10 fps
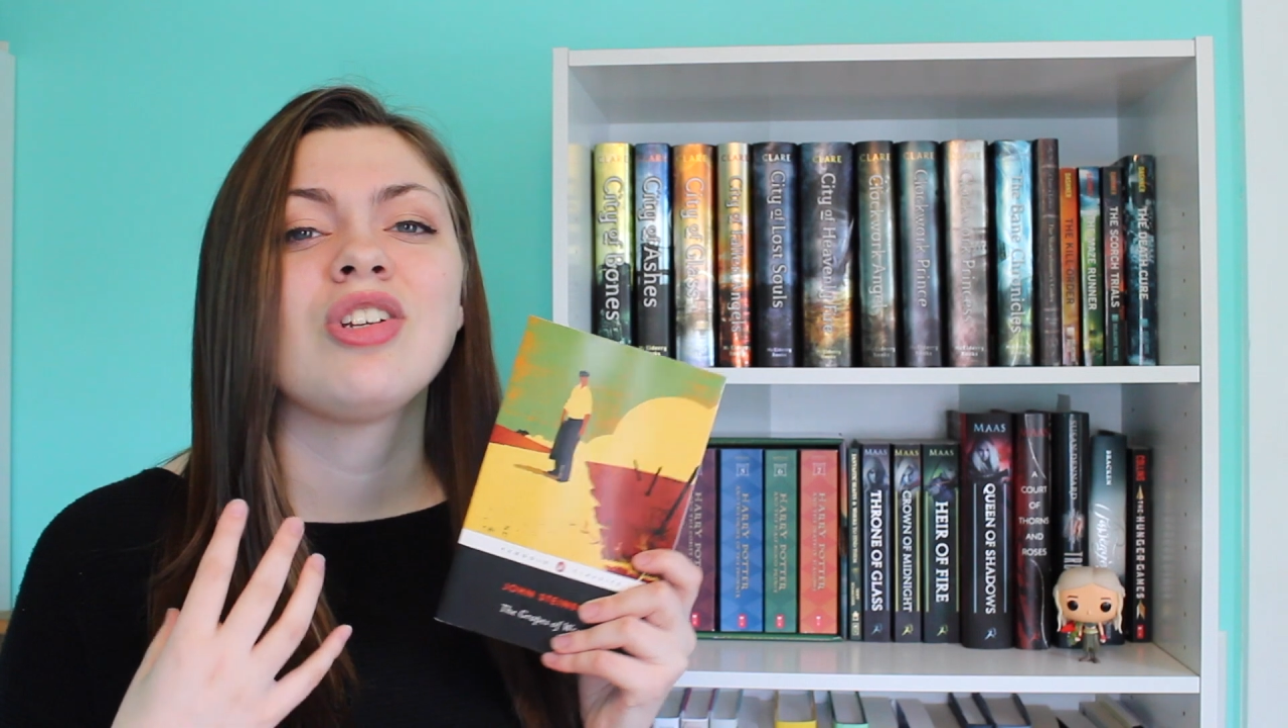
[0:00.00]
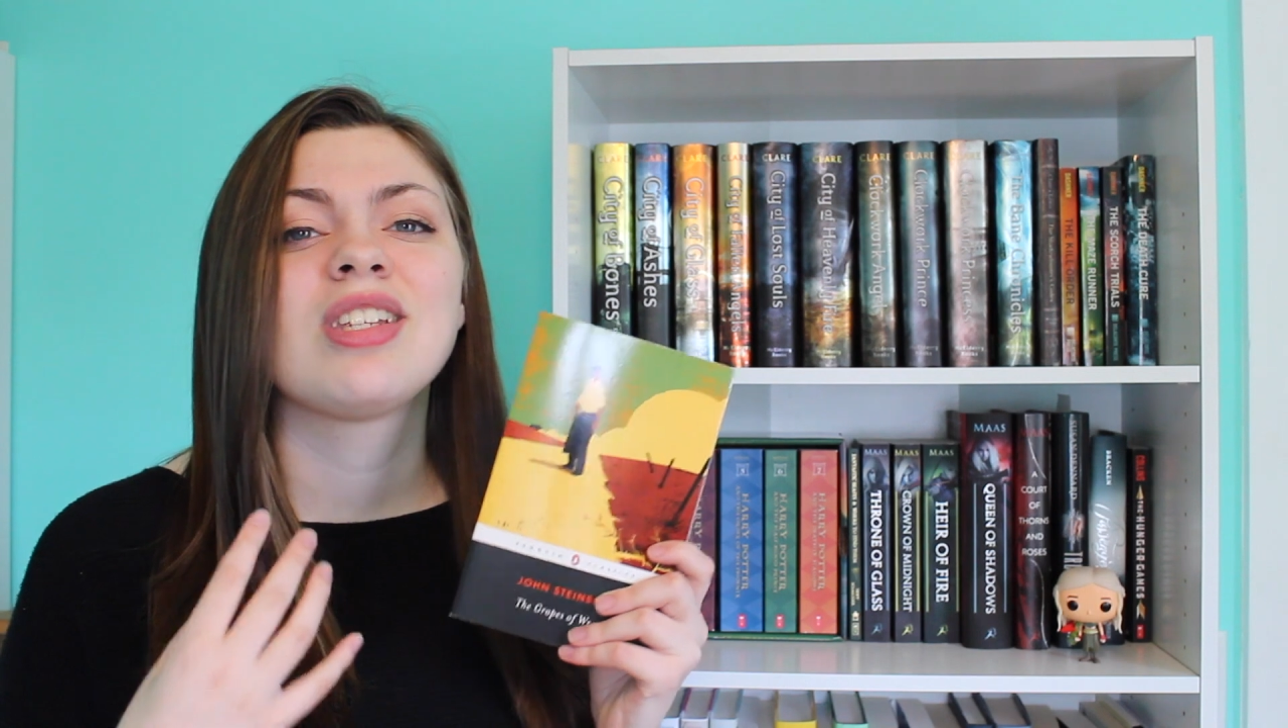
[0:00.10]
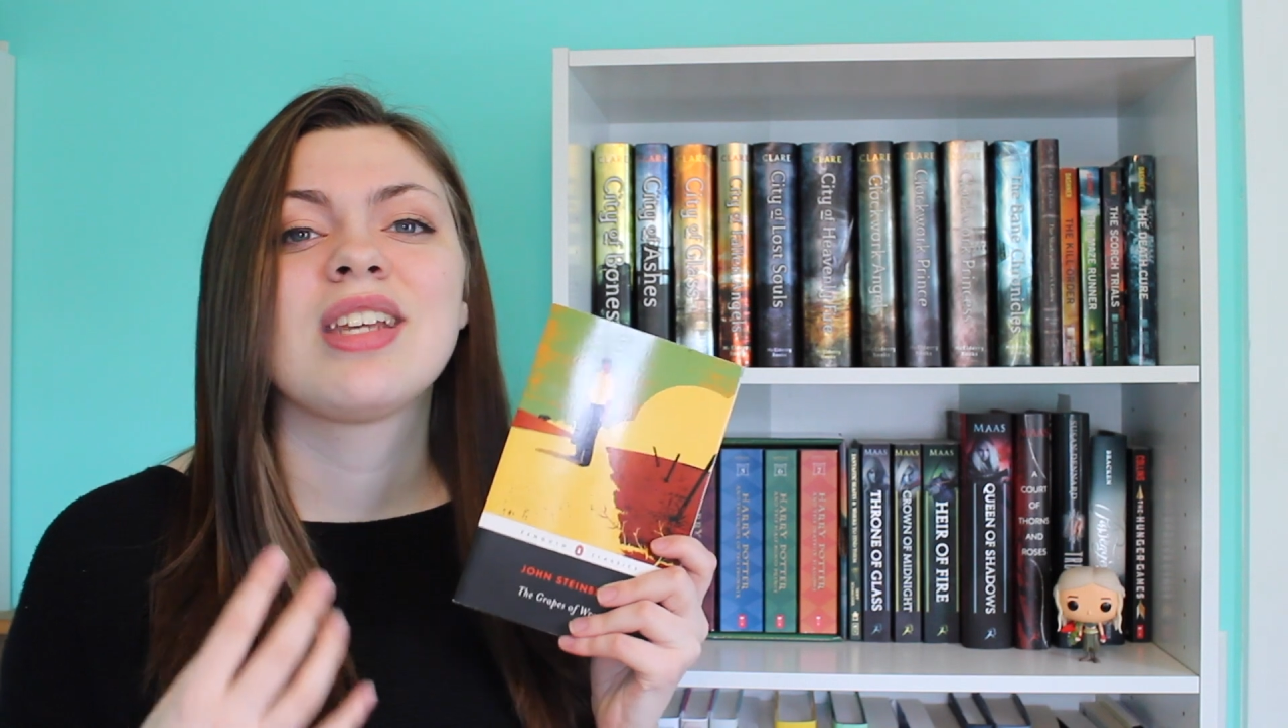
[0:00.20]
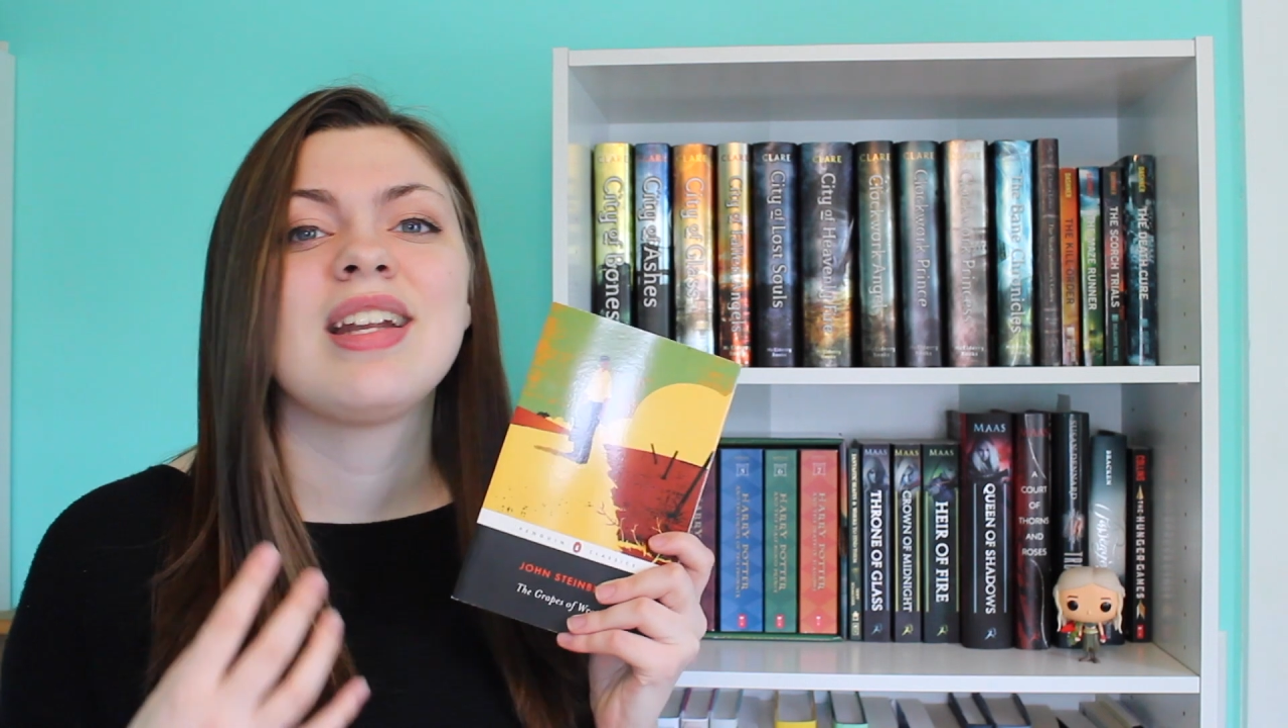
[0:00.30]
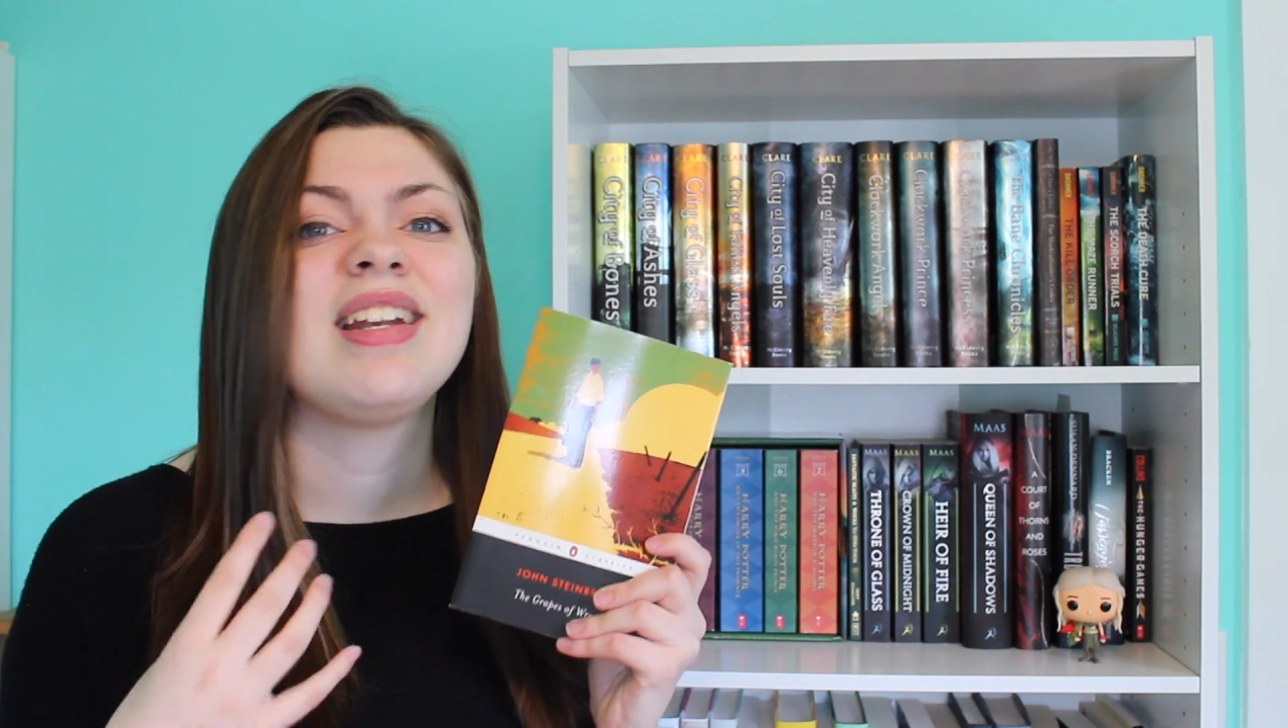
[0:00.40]

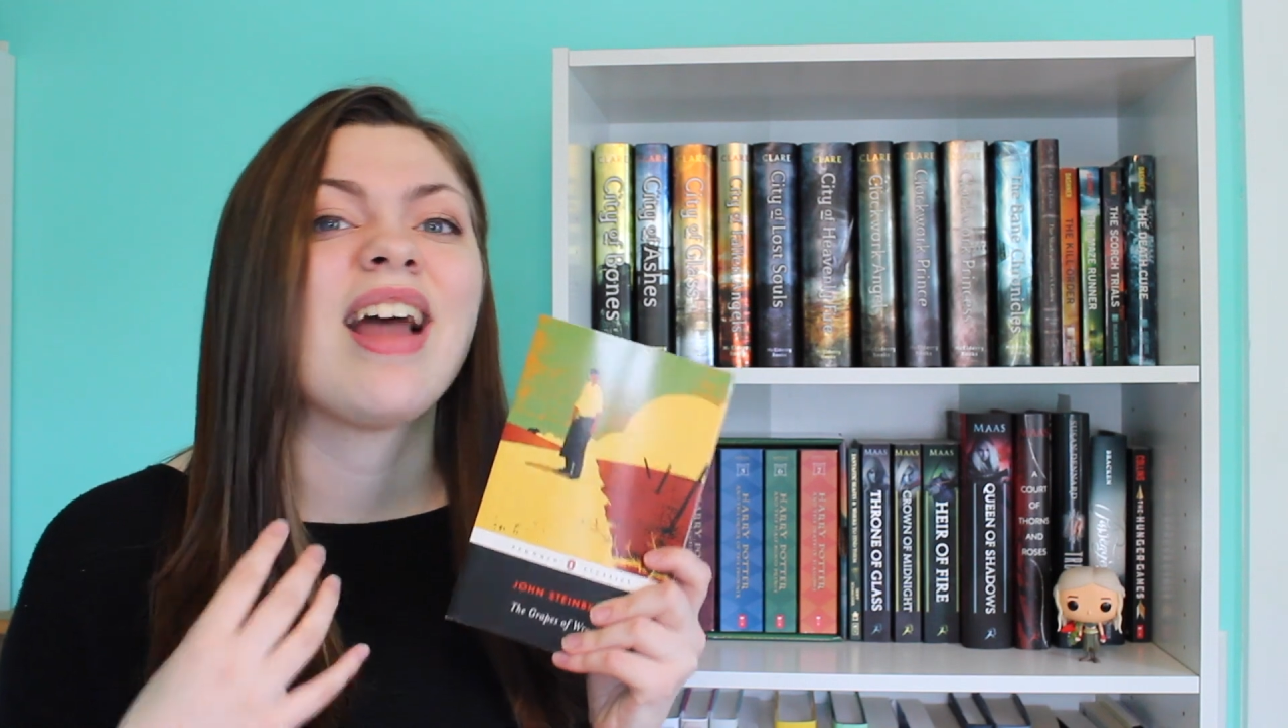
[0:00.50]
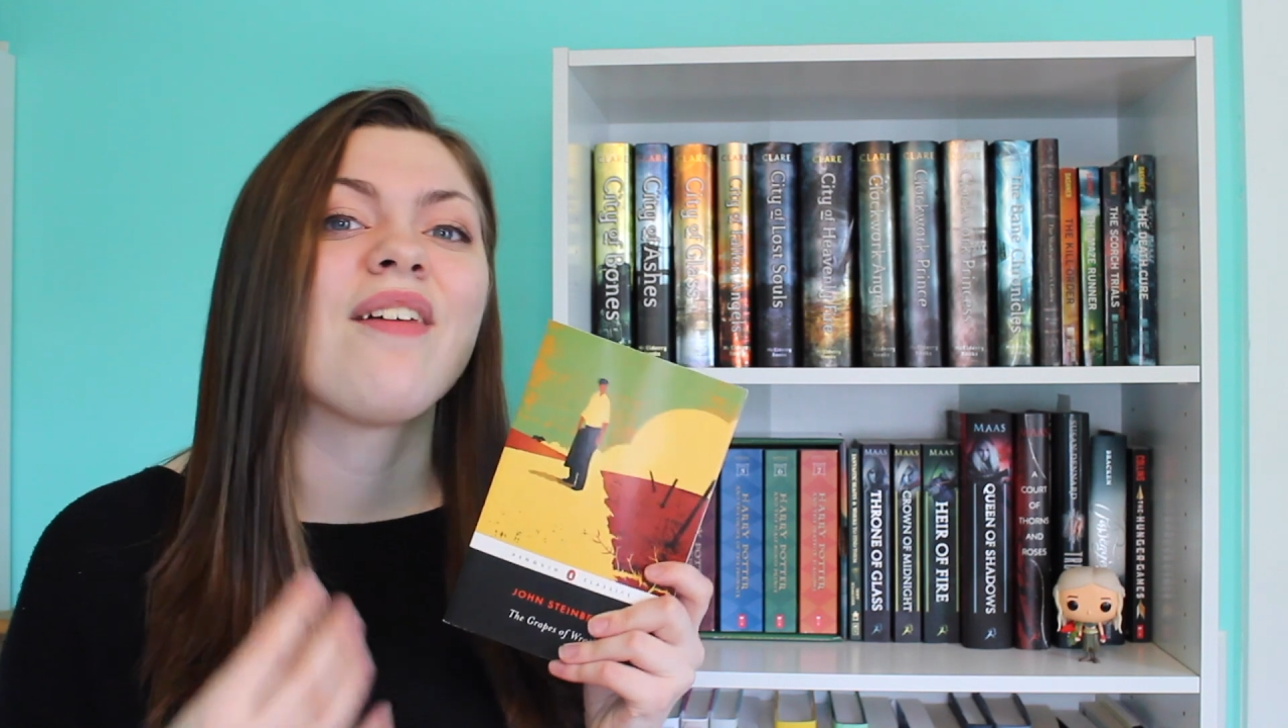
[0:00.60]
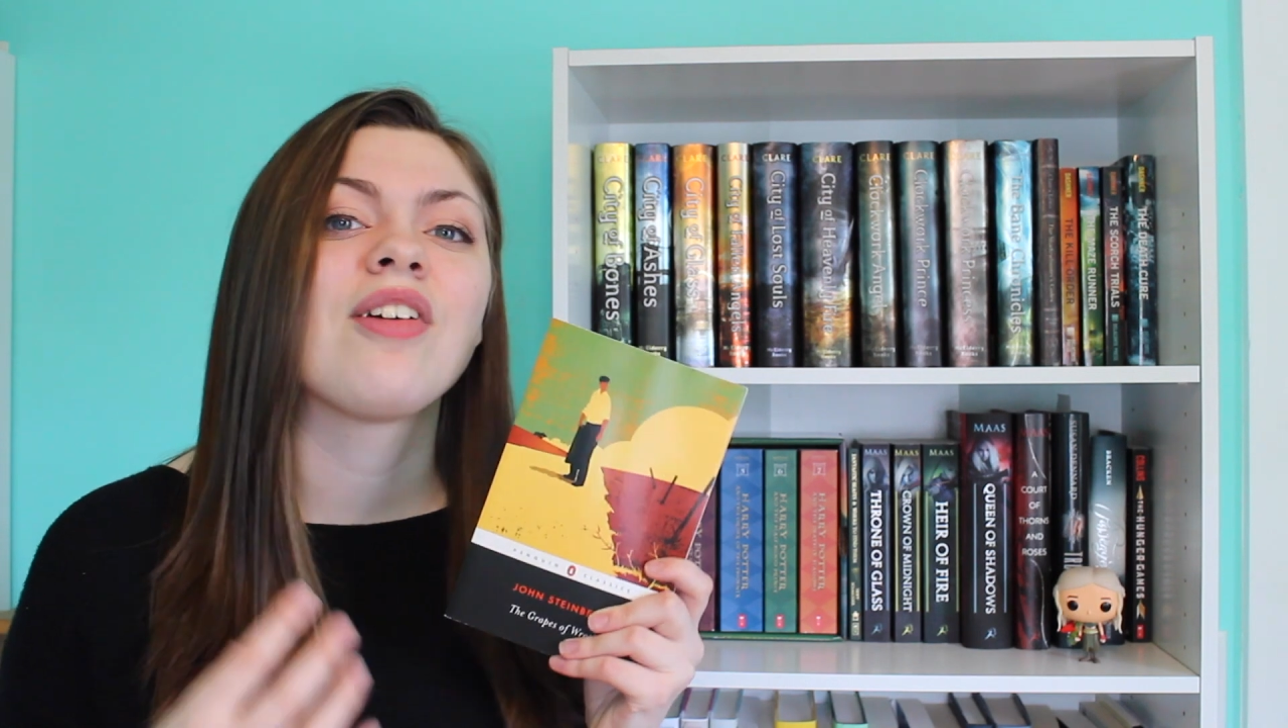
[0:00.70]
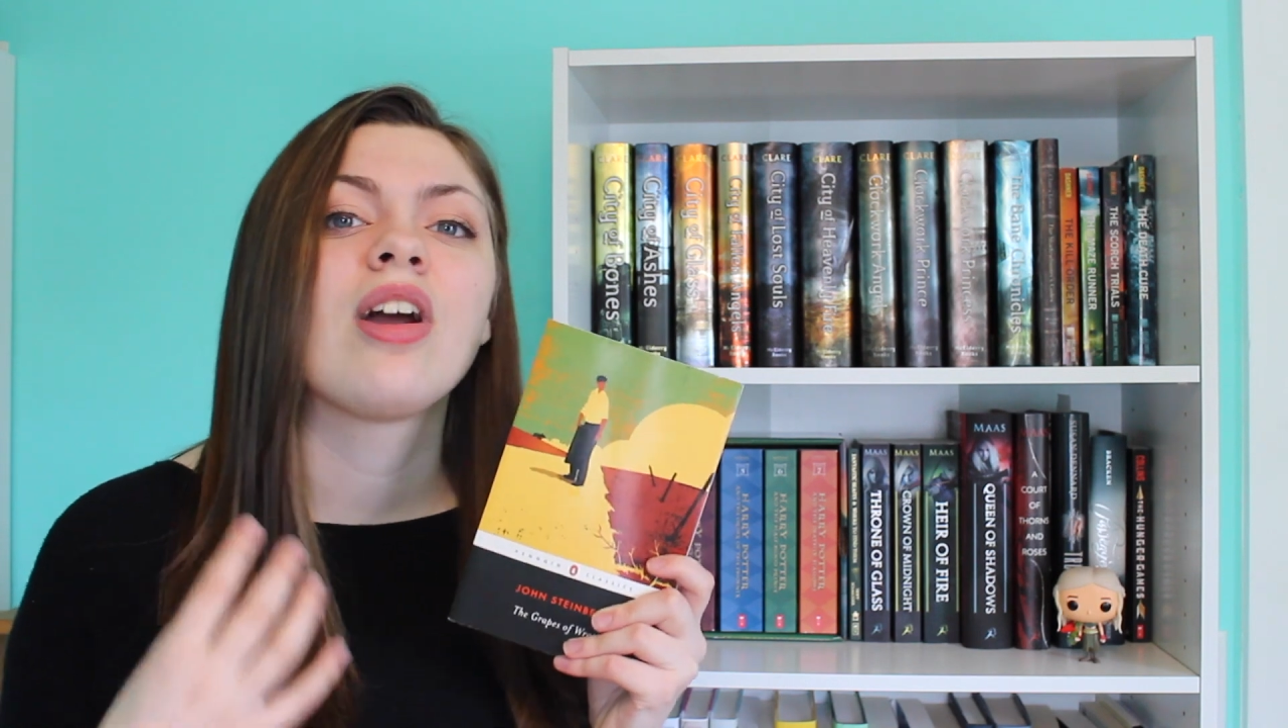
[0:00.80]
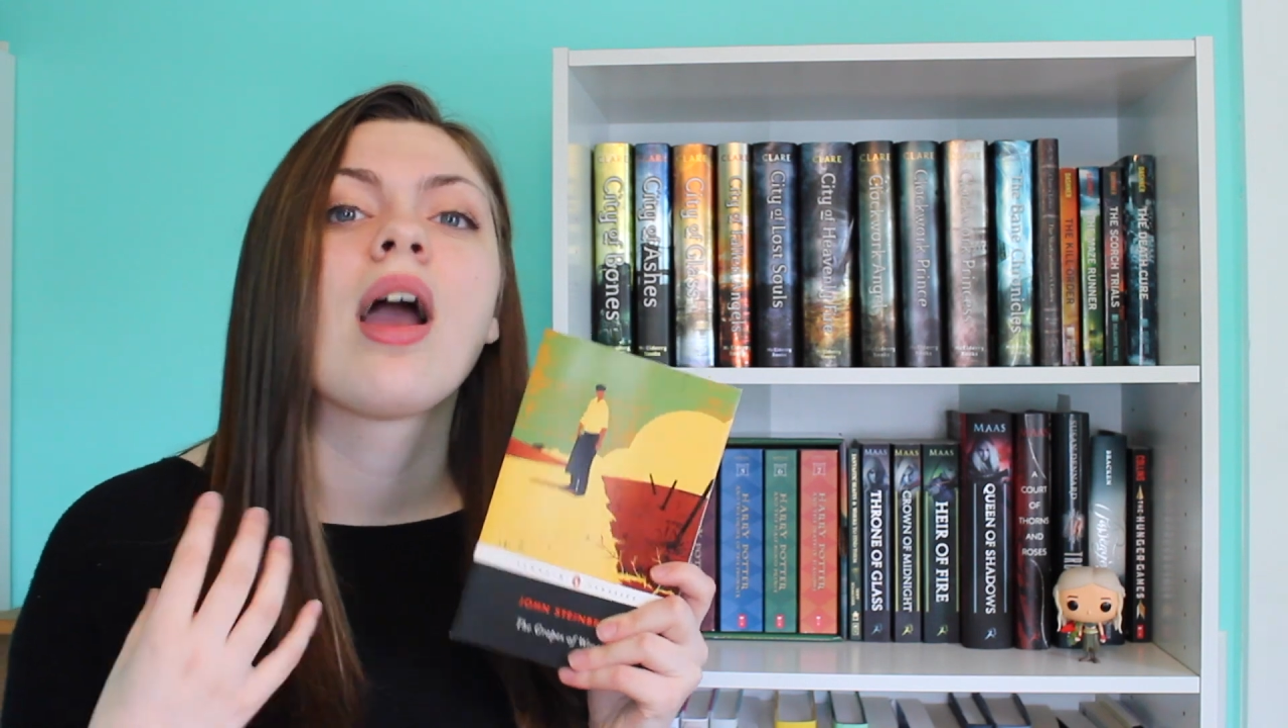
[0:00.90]
just can
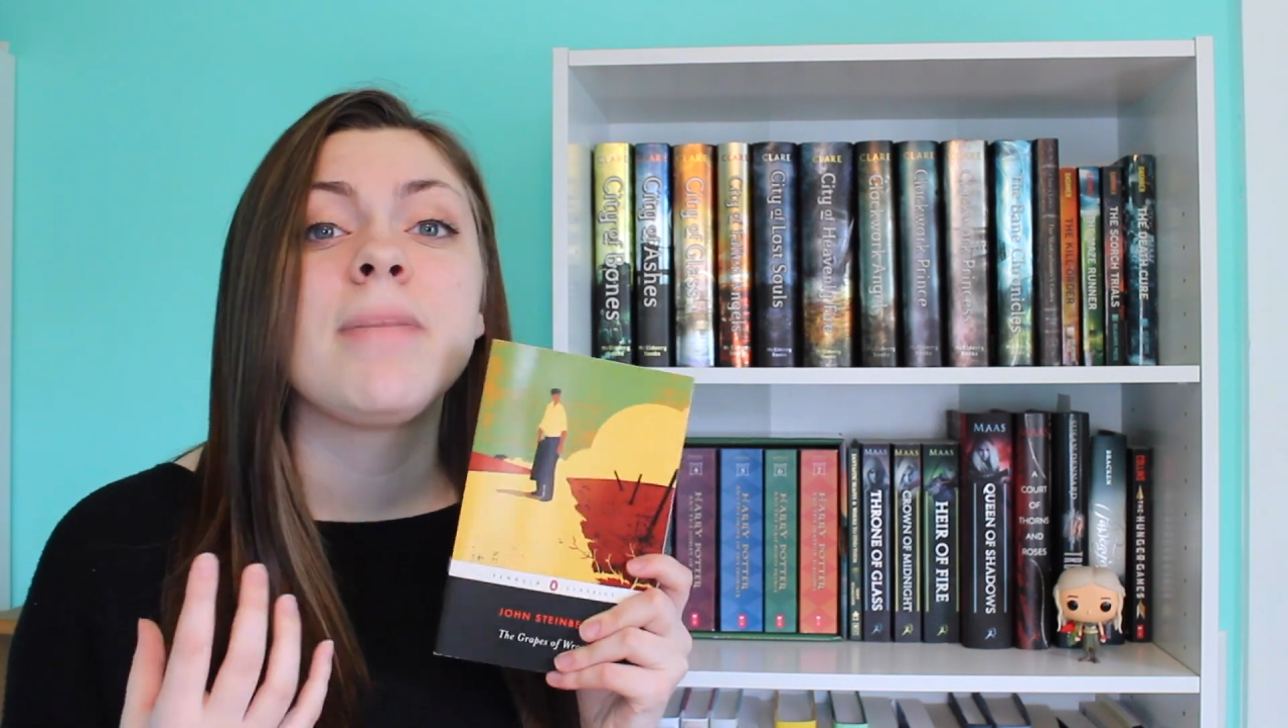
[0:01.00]
never